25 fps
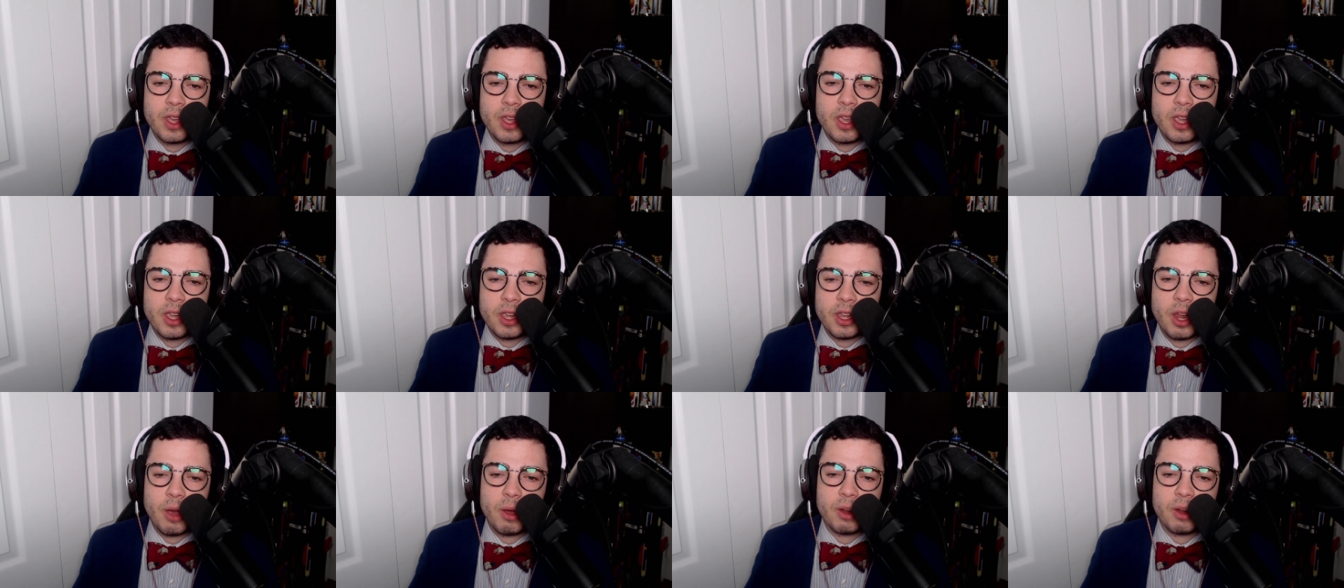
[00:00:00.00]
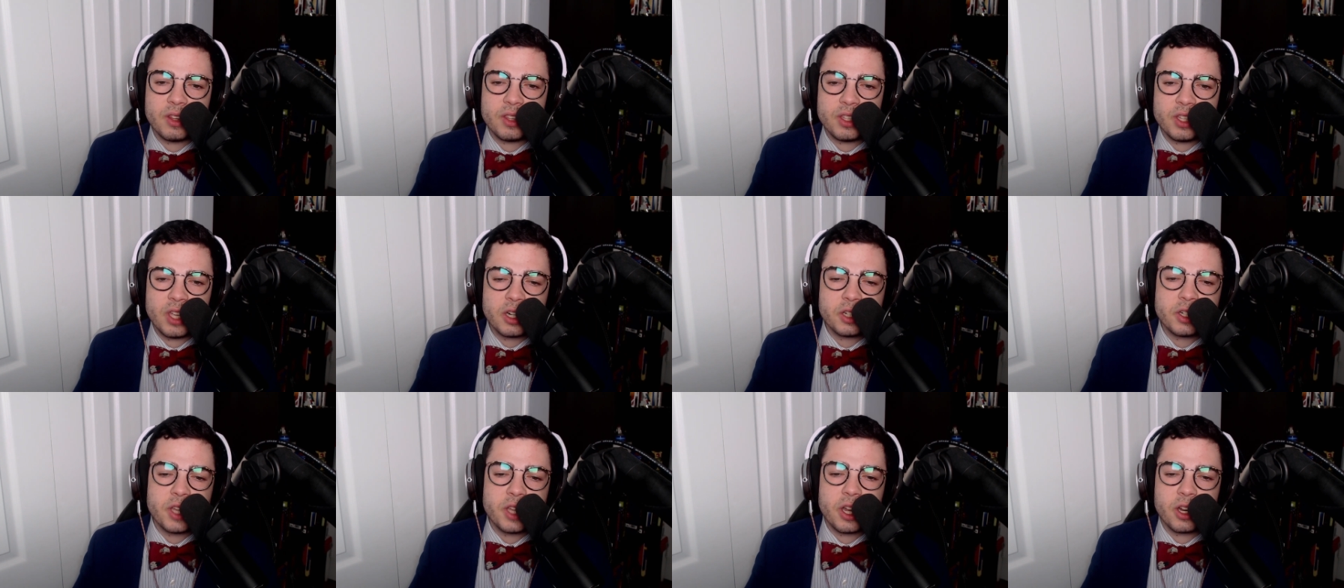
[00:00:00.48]
You know, and the
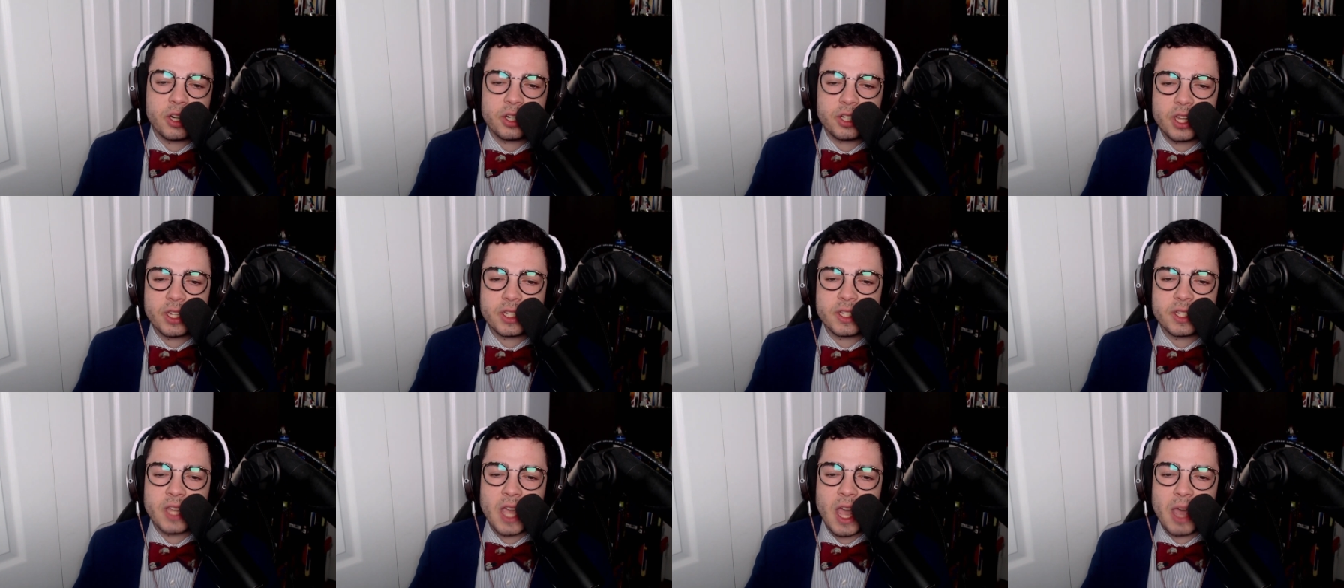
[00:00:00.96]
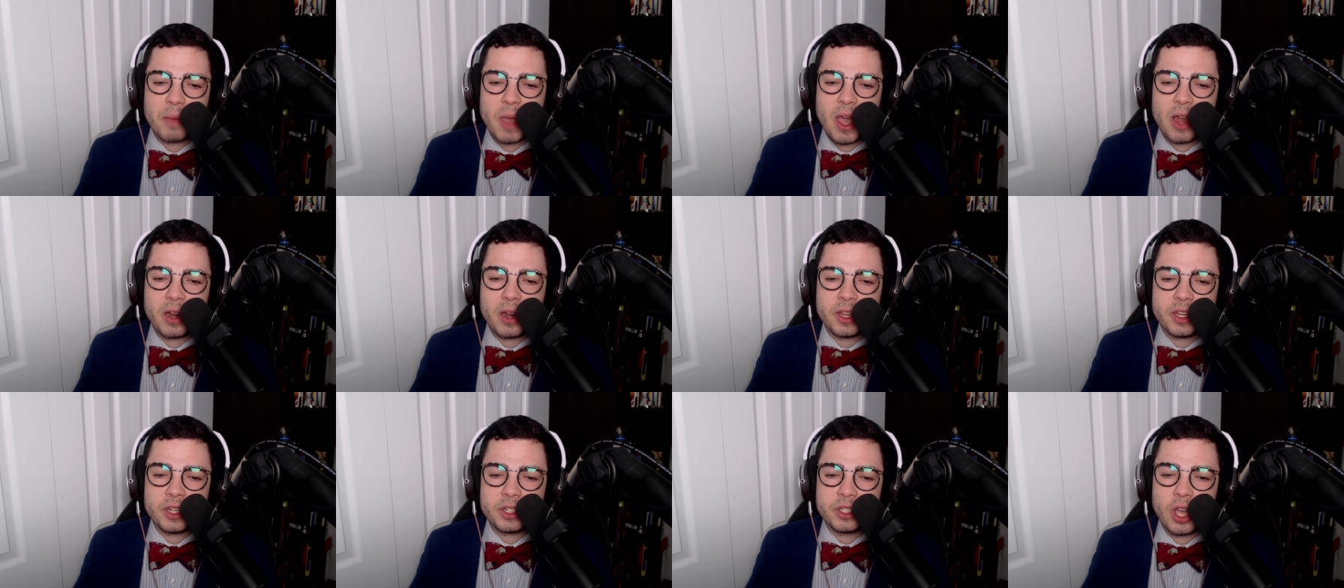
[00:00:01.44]
Undertaker does tap
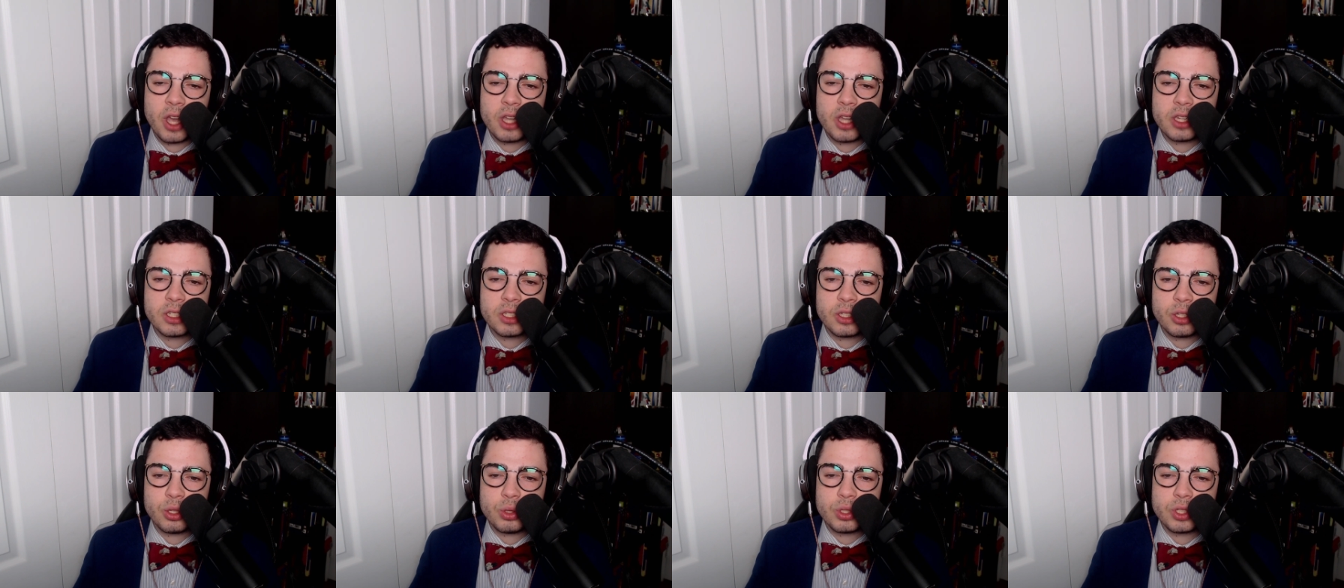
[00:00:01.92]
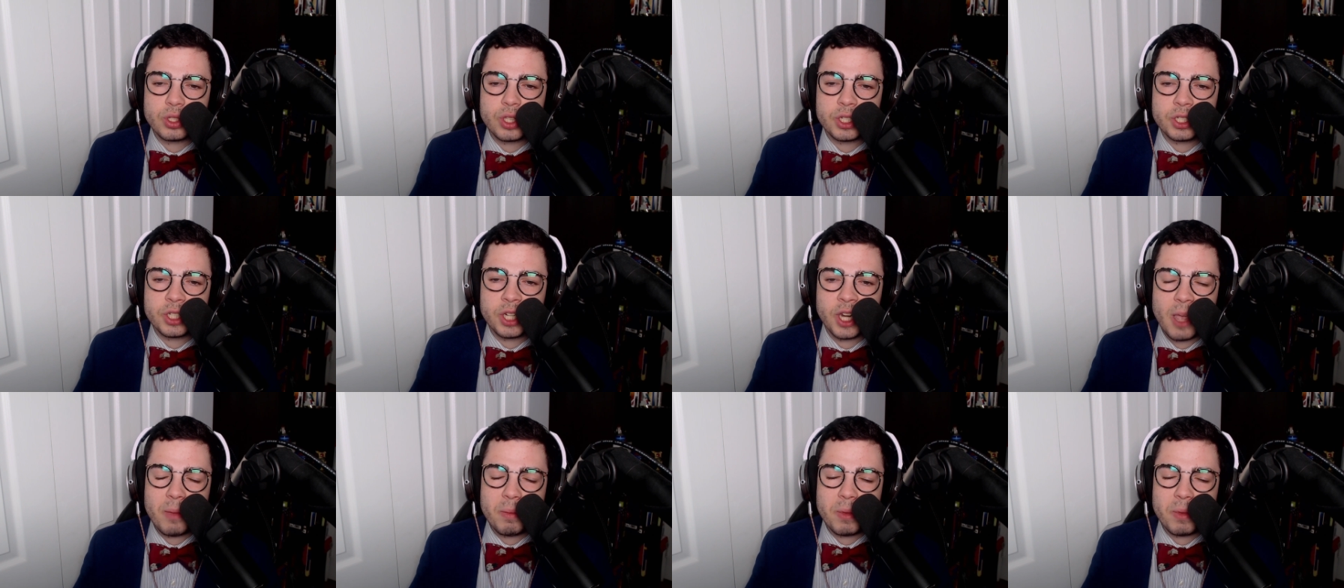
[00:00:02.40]
out. He does lose the
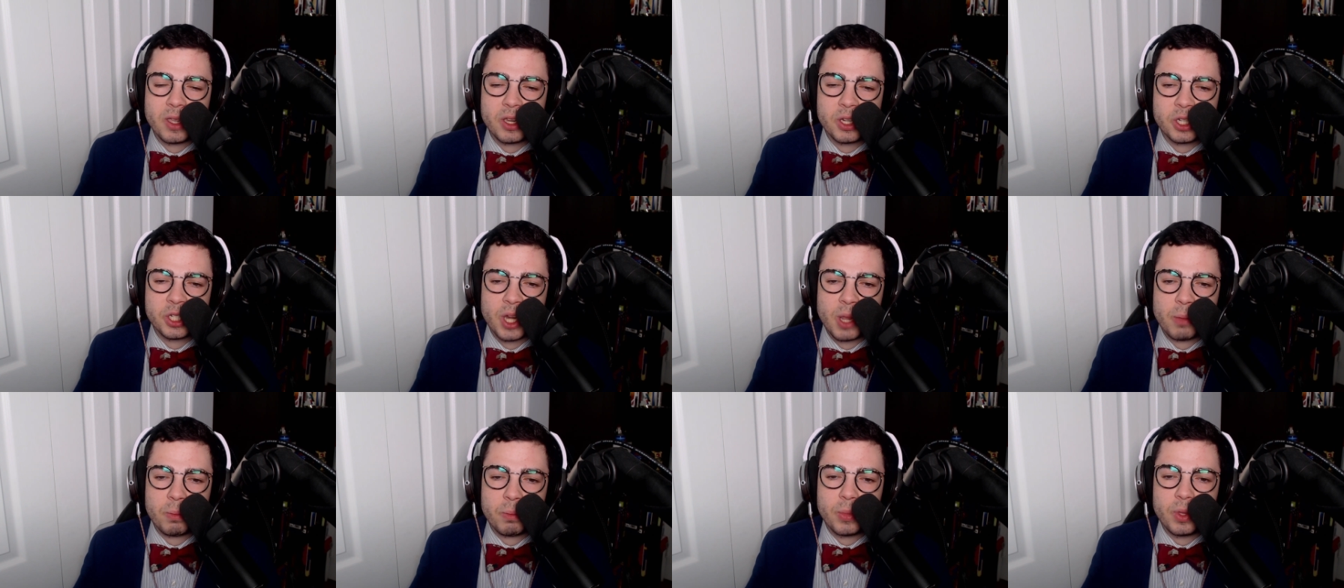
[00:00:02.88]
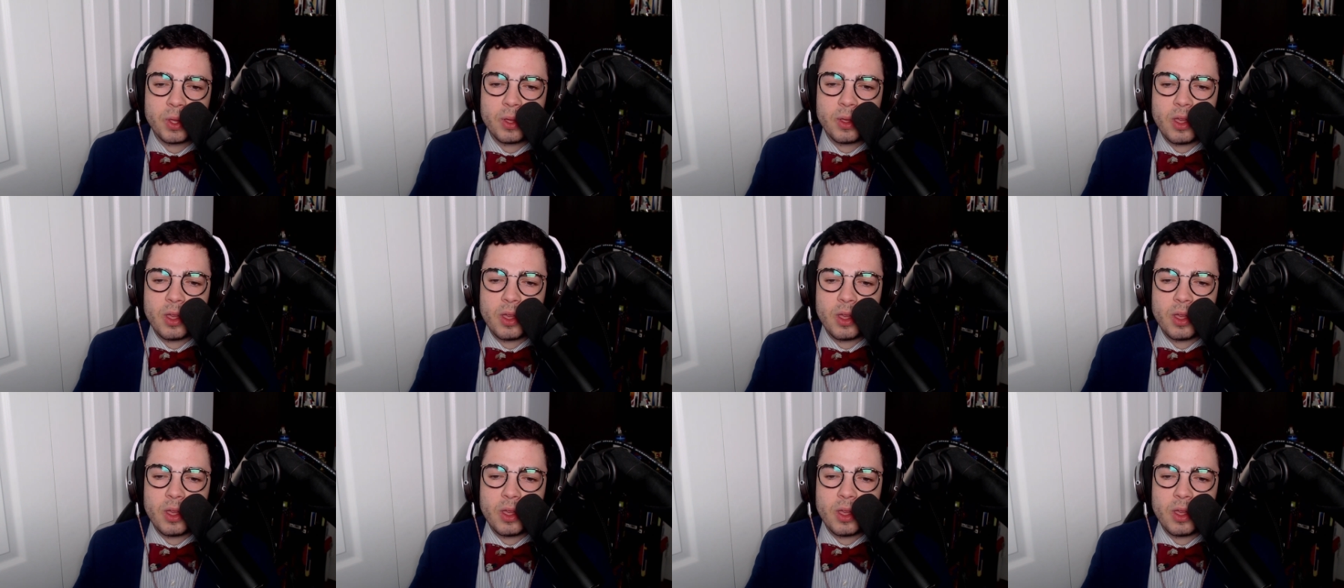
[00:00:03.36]
championship.